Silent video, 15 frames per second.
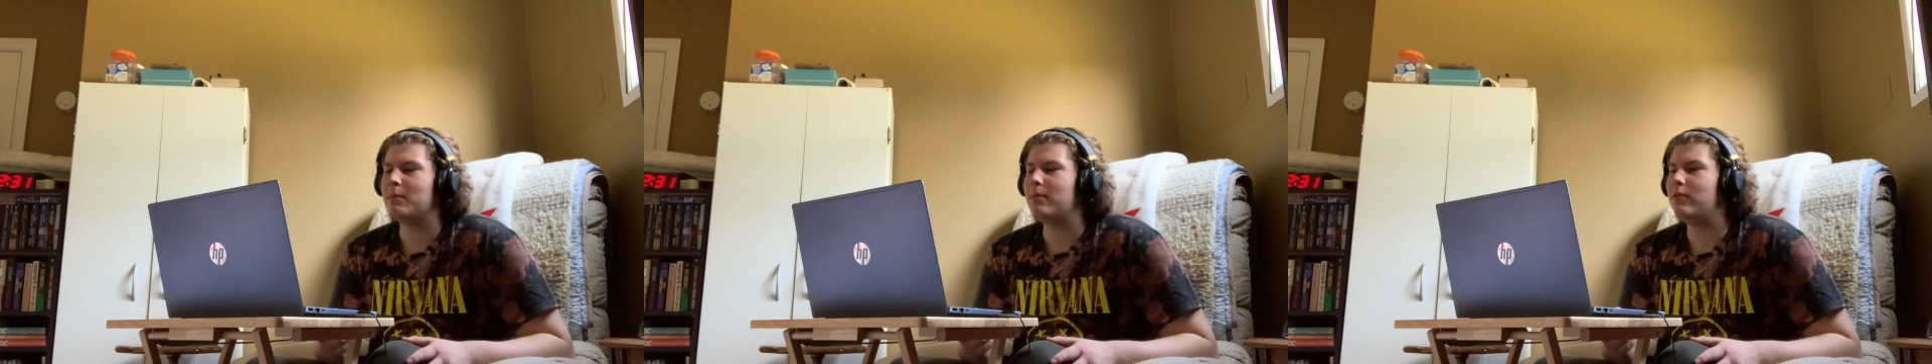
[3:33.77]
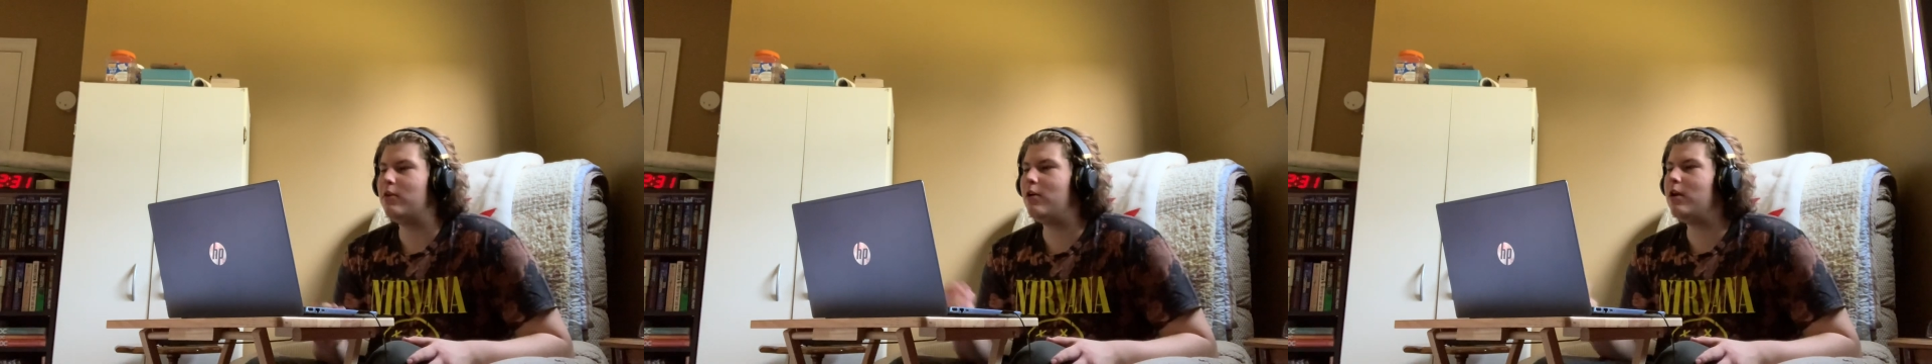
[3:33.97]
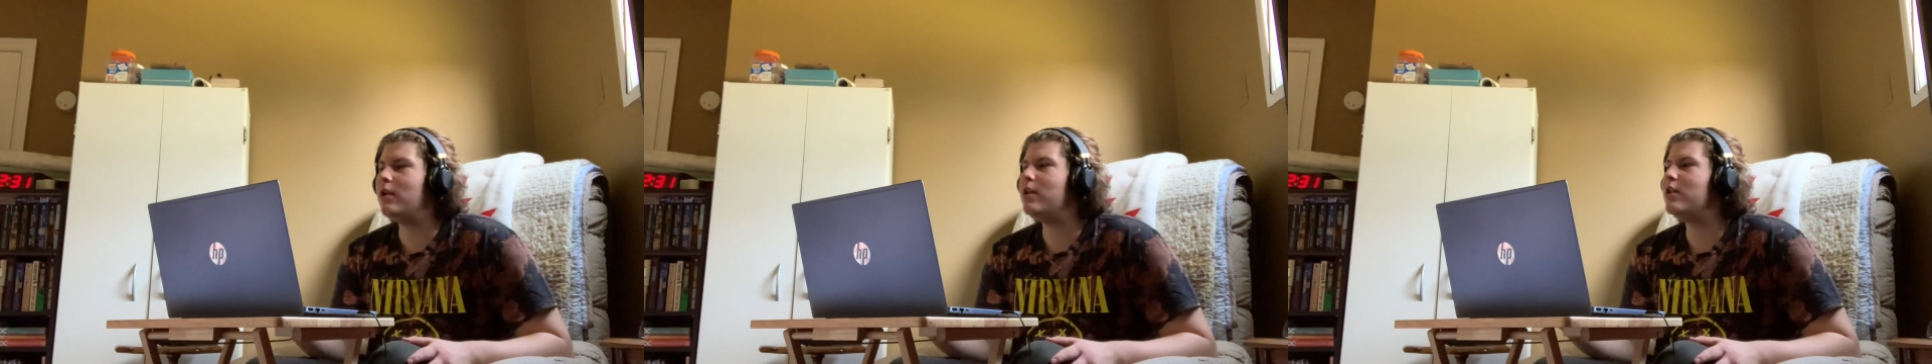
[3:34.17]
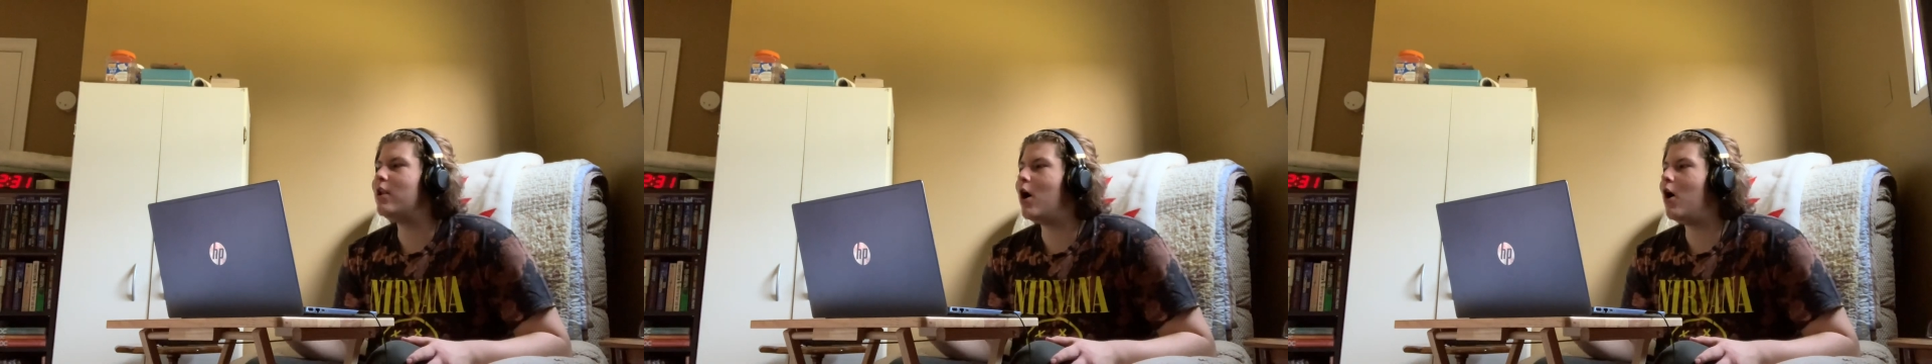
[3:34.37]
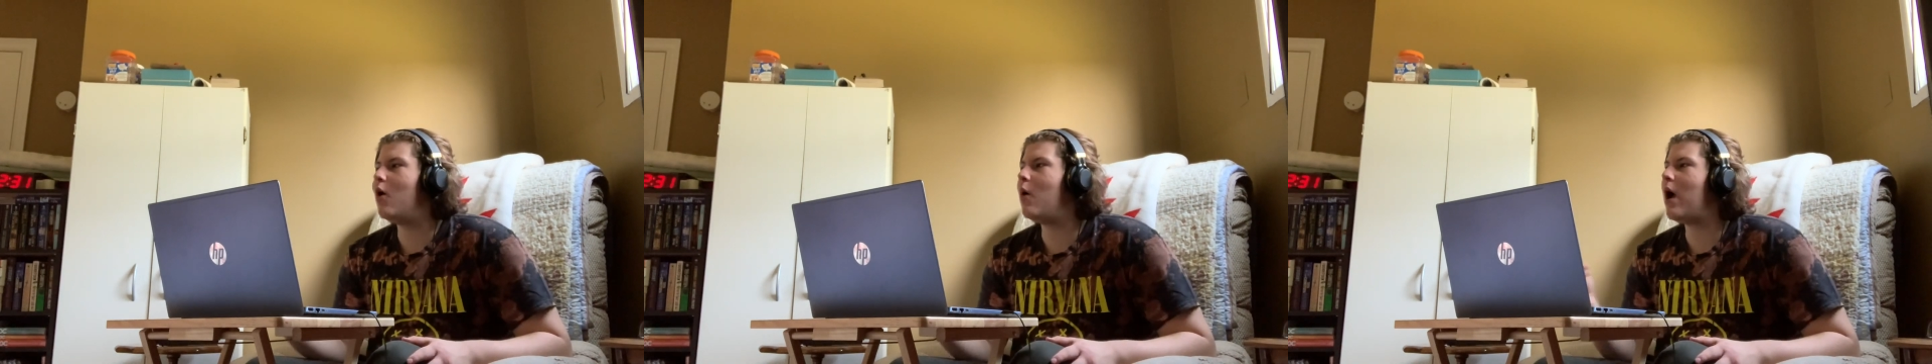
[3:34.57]
you're going to
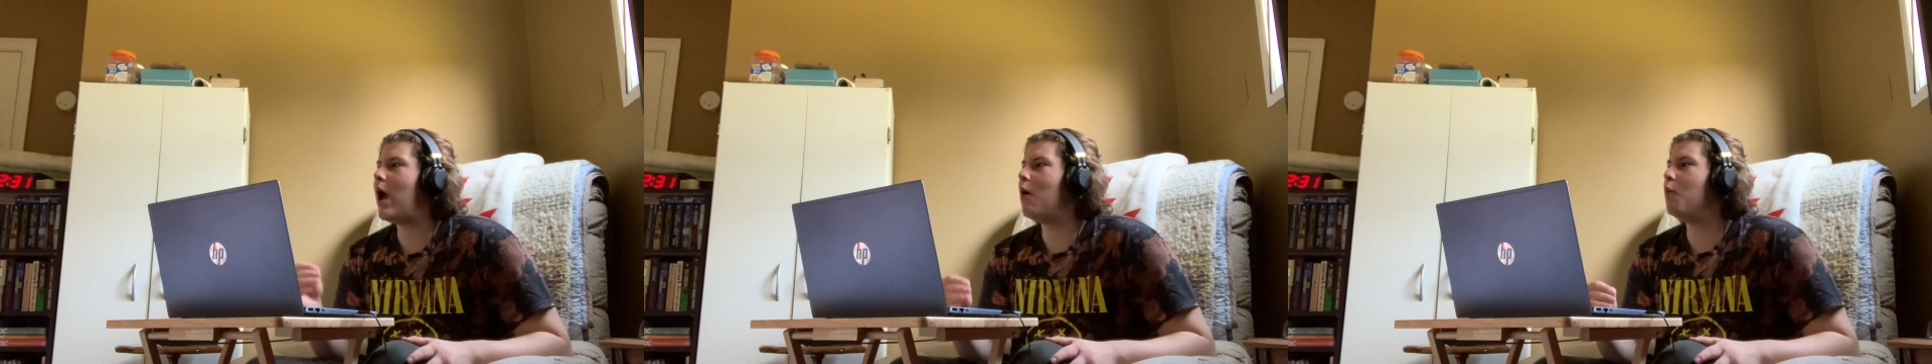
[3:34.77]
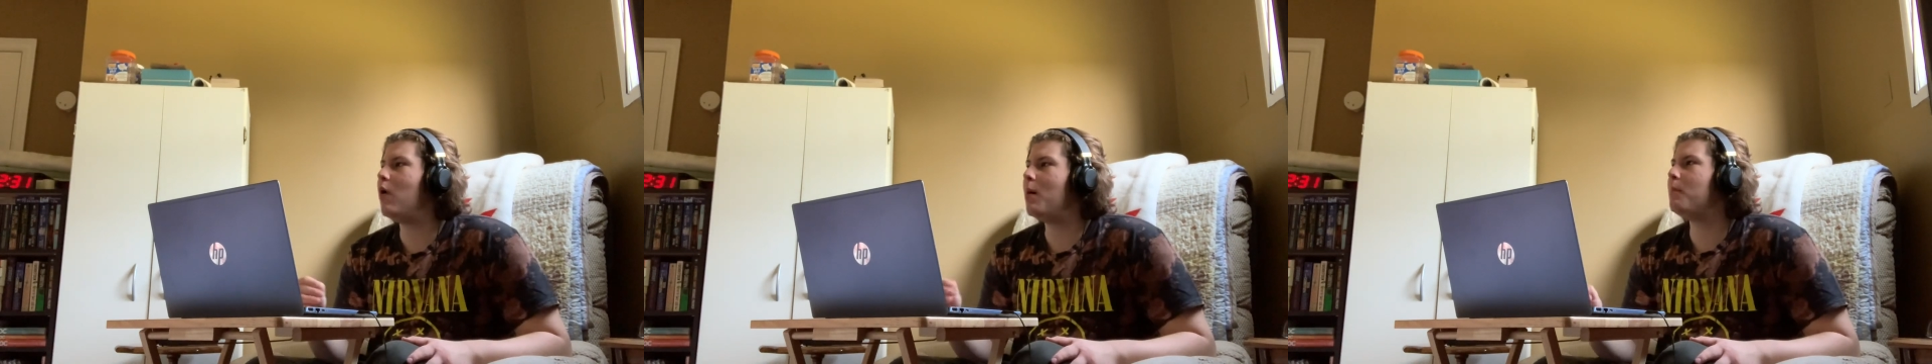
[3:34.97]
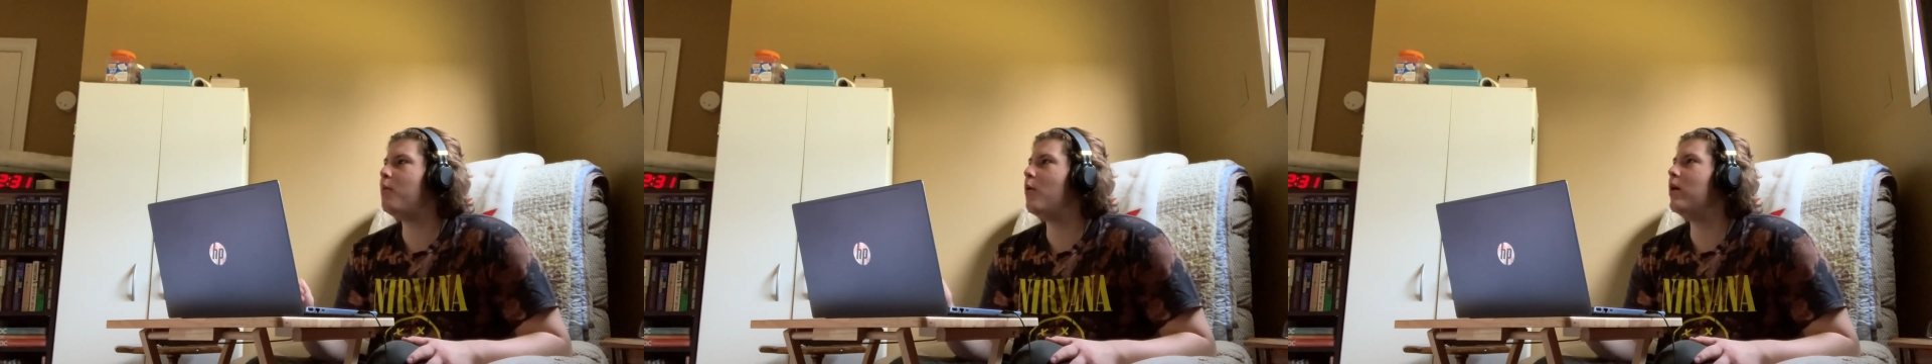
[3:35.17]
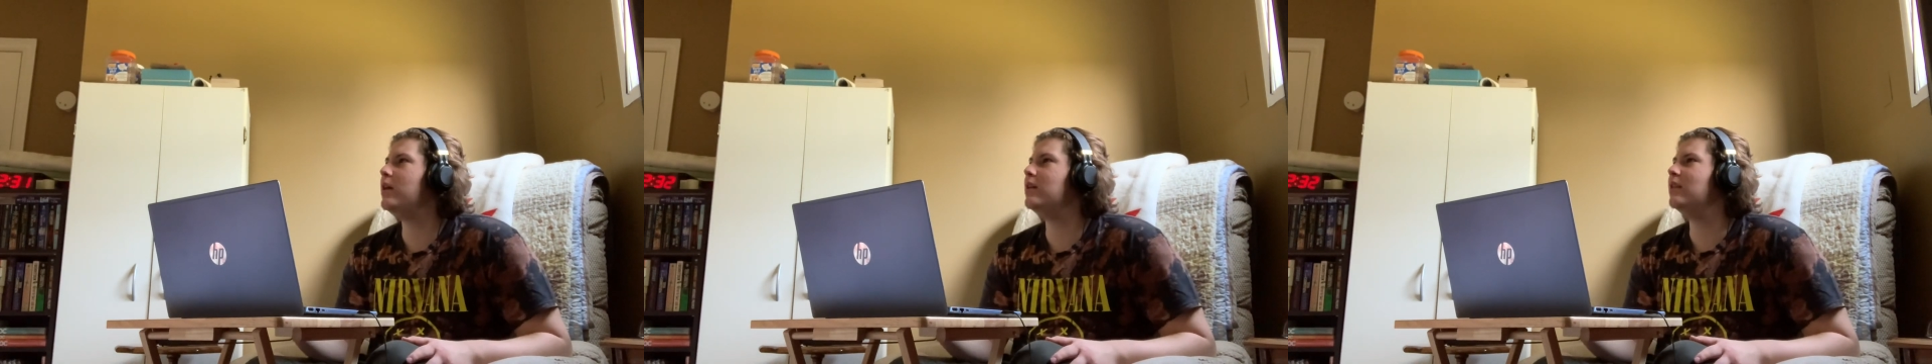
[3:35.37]
know at what point